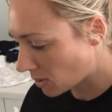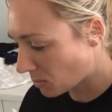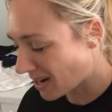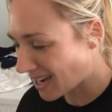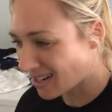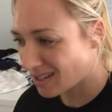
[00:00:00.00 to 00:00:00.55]
It's
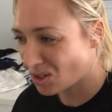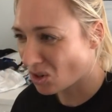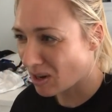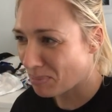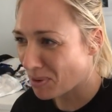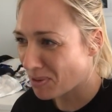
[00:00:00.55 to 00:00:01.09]
where I get to
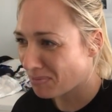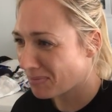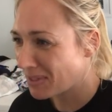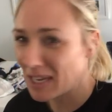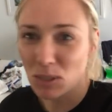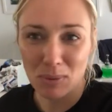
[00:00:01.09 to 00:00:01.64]
stock up on
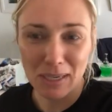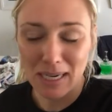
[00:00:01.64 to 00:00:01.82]
things we